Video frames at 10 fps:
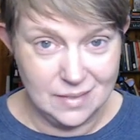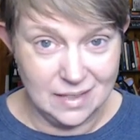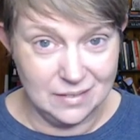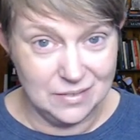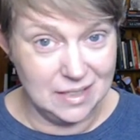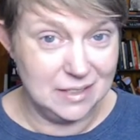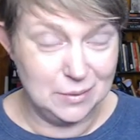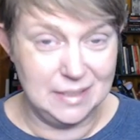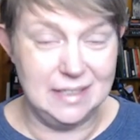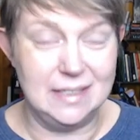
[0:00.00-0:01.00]
of next
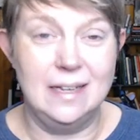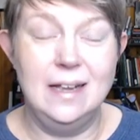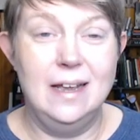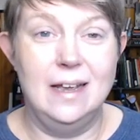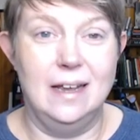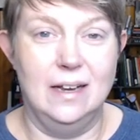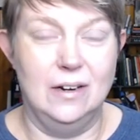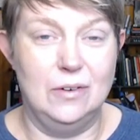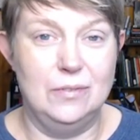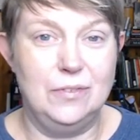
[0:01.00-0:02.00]
week. And
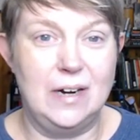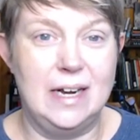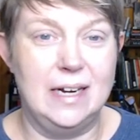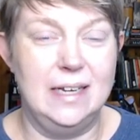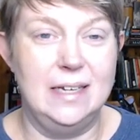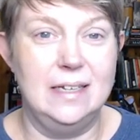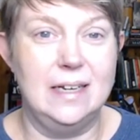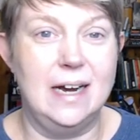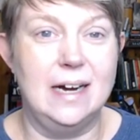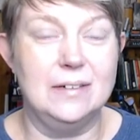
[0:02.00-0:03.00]
on Friday
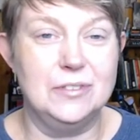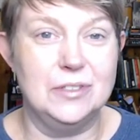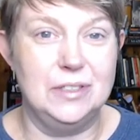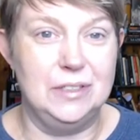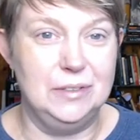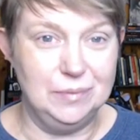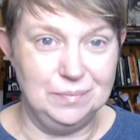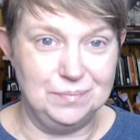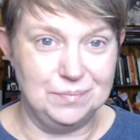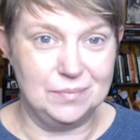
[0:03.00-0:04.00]
afternoon,
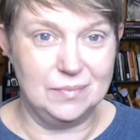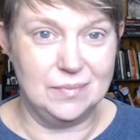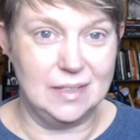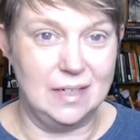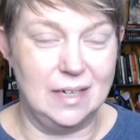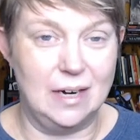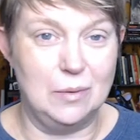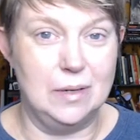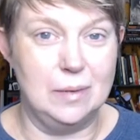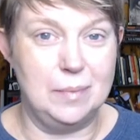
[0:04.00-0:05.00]
I
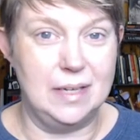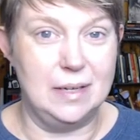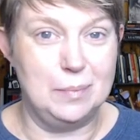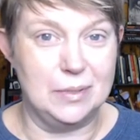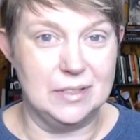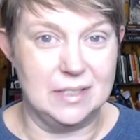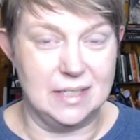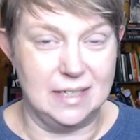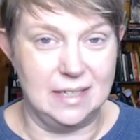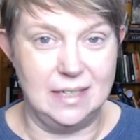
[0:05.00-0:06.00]
will be
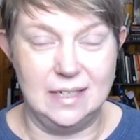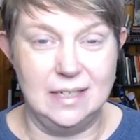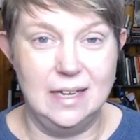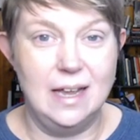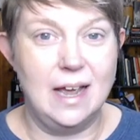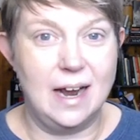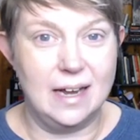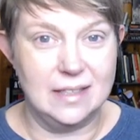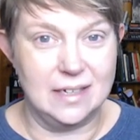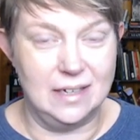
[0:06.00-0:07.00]
presenting
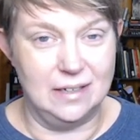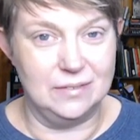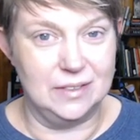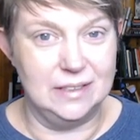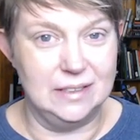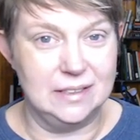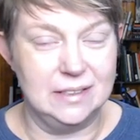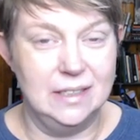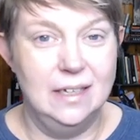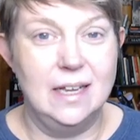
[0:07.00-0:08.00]
at the conference,
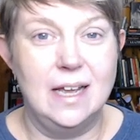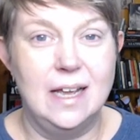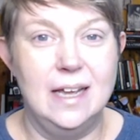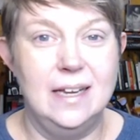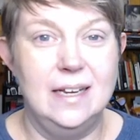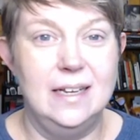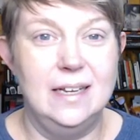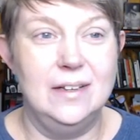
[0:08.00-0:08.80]
a